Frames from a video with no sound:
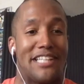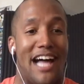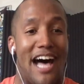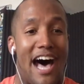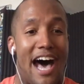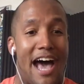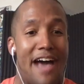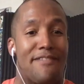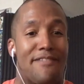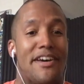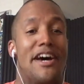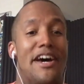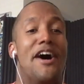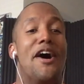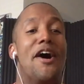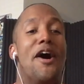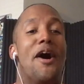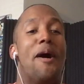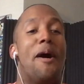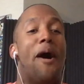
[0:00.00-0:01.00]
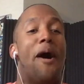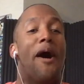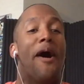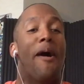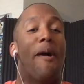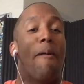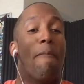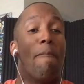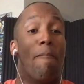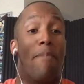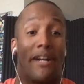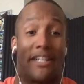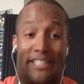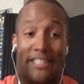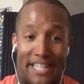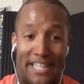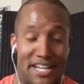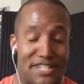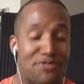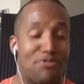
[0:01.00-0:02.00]
live. But
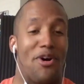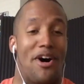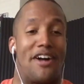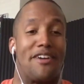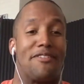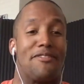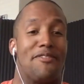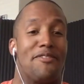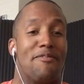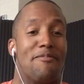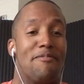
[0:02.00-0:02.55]
guess what?